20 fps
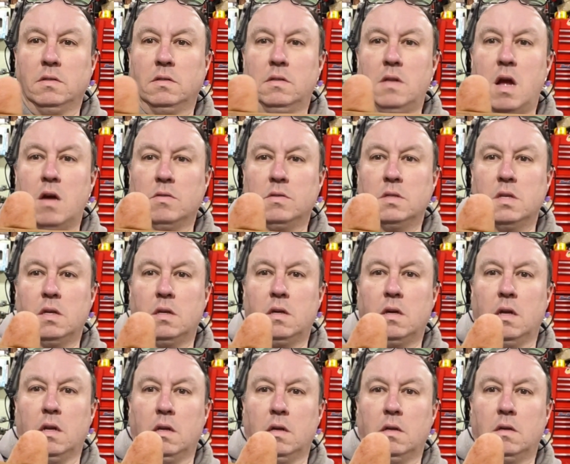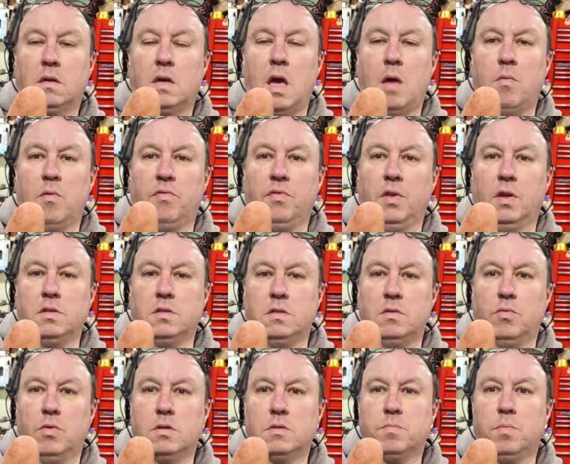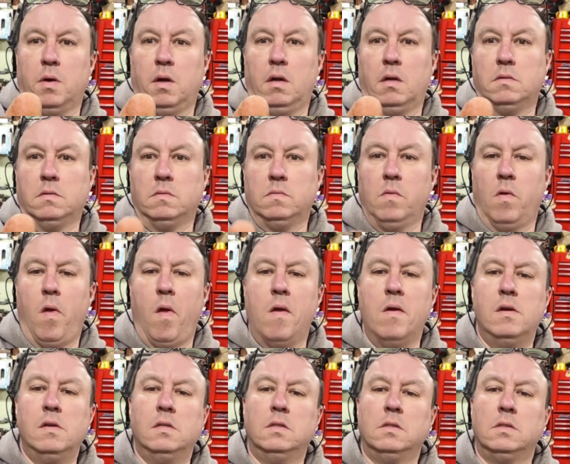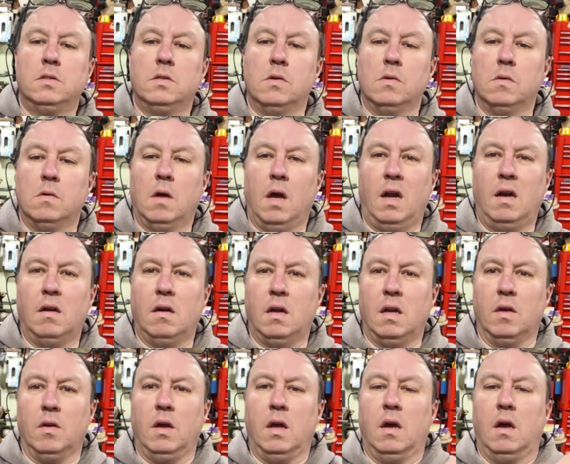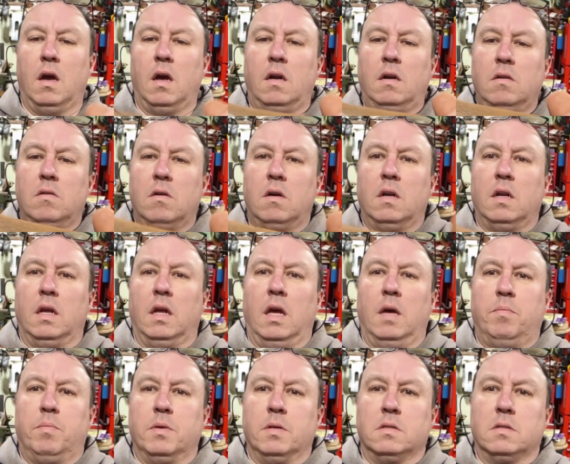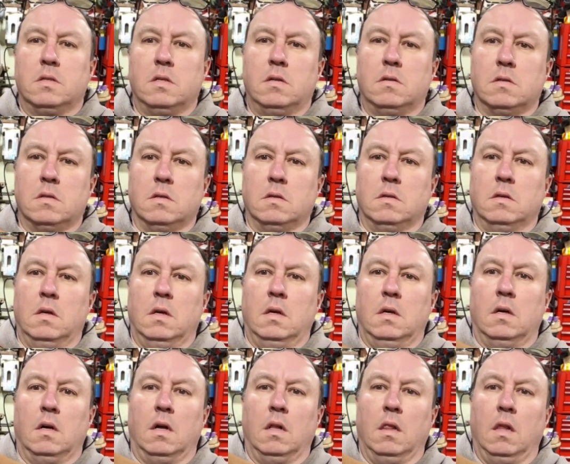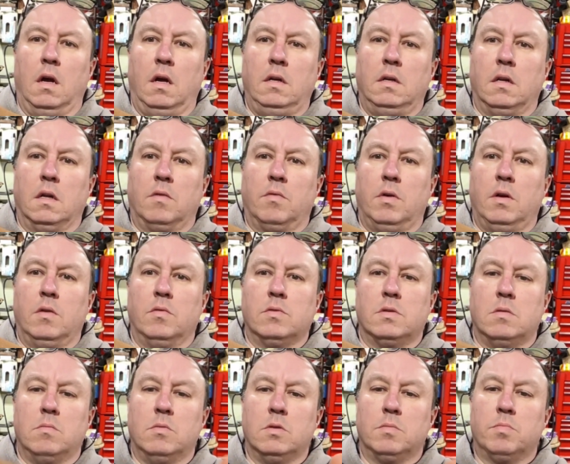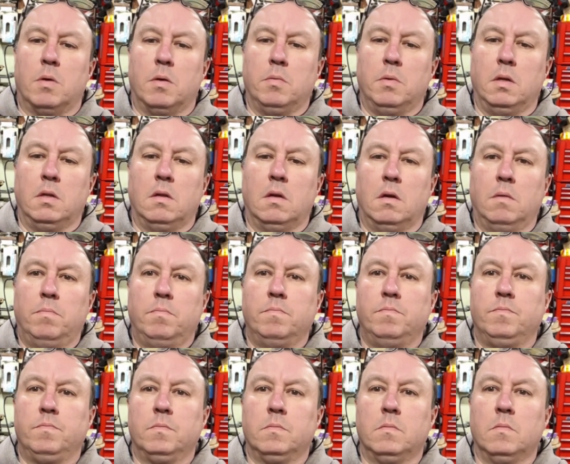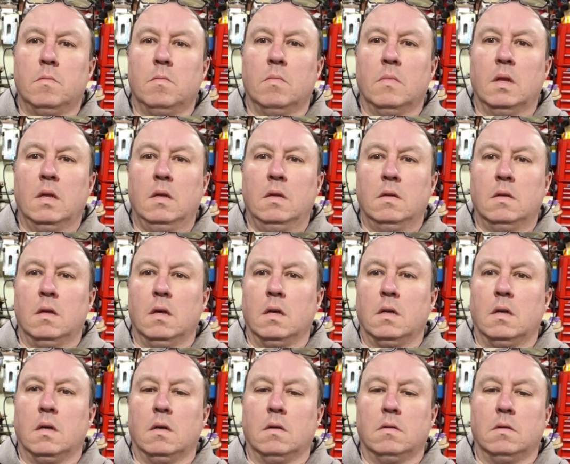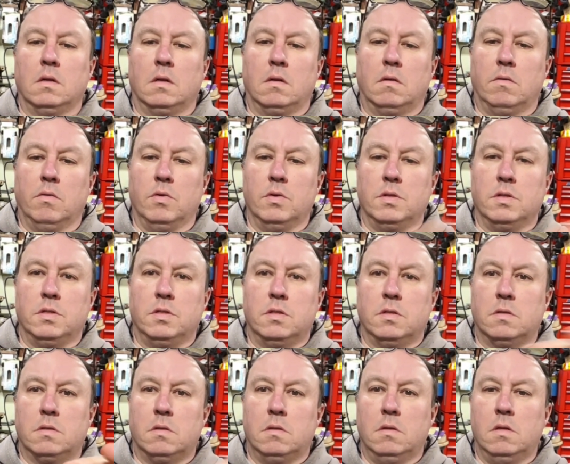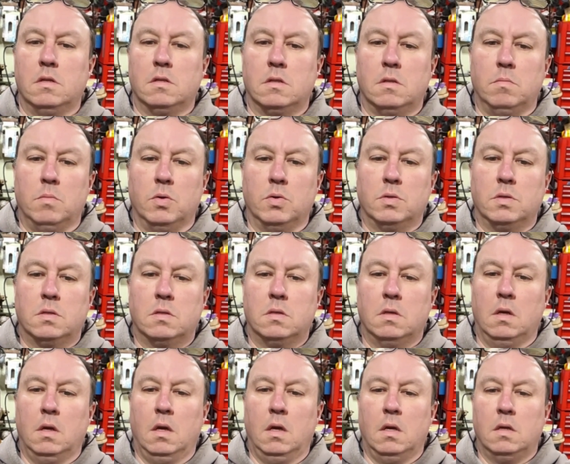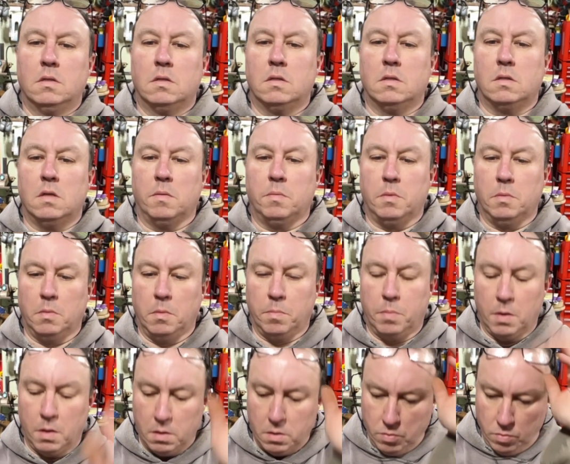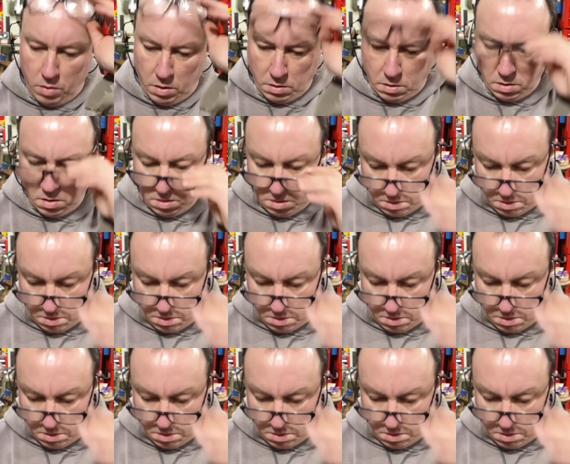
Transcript: Now it's like kind of camouflaging the rust pile. So I don't know how that happened. See, there's a line like right here, or something was probably on top. Like, or is it just this the most susceptible part to rust?